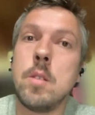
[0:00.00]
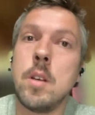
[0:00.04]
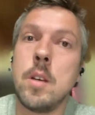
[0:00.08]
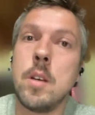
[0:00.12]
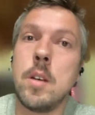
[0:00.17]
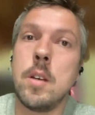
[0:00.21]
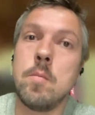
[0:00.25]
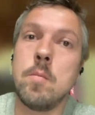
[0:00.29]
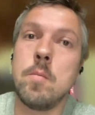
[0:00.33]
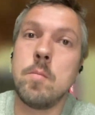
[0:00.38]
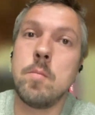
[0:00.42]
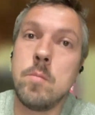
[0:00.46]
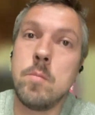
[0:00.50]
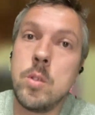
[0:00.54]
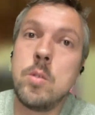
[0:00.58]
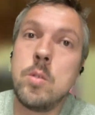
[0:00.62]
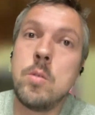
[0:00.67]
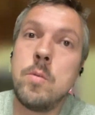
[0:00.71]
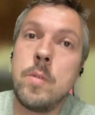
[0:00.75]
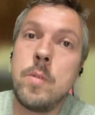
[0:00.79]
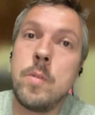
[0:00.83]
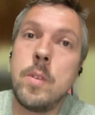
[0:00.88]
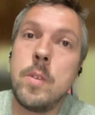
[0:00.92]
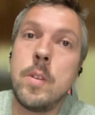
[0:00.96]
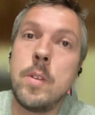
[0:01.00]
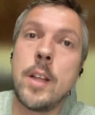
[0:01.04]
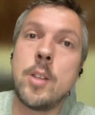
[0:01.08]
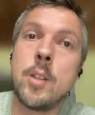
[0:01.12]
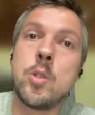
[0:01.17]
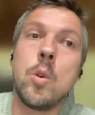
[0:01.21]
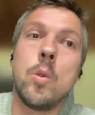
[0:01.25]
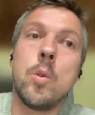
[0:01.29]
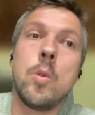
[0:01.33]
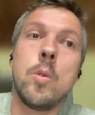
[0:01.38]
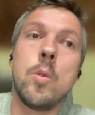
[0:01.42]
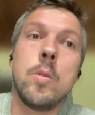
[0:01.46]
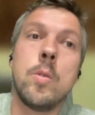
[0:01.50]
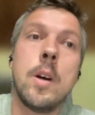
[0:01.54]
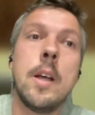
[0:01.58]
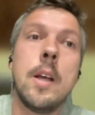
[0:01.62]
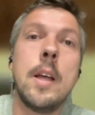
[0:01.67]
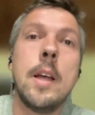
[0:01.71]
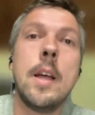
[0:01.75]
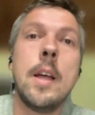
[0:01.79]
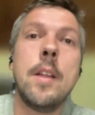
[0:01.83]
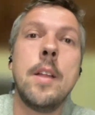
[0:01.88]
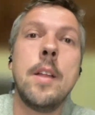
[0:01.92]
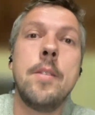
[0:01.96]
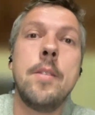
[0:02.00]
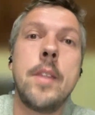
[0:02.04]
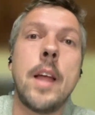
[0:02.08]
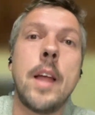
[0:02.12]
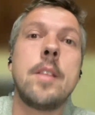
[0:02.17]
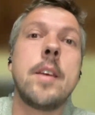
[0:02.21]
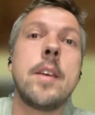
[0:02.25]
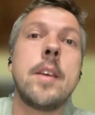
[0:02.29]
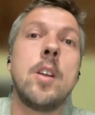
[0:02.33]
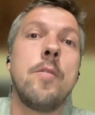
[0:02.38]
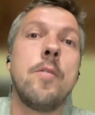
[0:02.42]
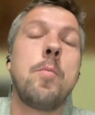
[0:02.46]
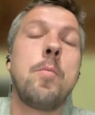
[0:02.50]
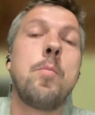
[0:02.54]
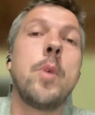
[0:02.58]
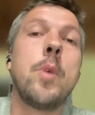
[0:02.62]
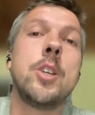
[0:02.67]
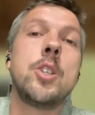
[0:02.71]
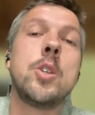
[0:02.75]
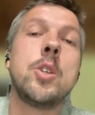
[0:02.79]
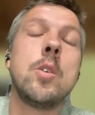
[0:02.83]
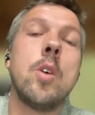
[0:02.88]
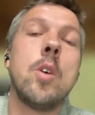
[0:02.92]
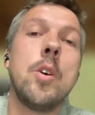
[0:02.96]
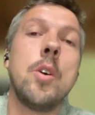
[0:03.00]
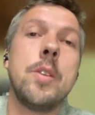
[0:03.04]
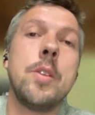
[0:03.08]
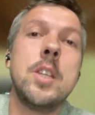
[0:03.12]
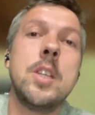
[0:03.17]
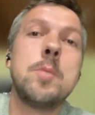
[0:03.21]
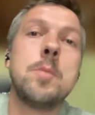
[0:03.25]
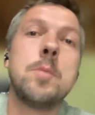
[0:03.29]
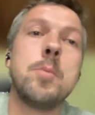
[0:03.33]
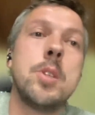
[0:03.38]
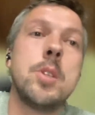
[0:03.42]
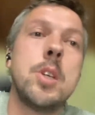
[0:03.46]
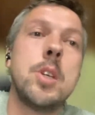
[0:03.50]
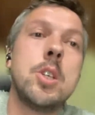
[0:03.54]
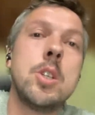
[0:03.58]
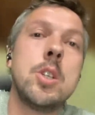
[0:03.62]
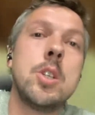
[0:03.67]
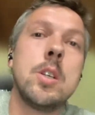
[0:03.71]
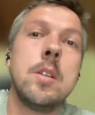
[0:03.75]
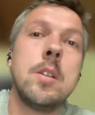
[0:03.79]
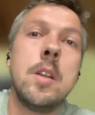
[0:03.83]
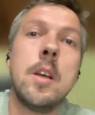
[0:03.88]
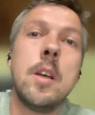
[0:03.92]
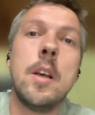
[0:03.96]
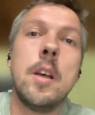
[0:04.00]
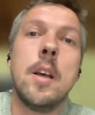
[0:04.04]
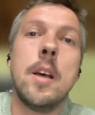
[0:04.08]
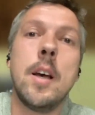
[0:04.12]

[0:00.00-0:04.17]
And so that kind of pressure on his position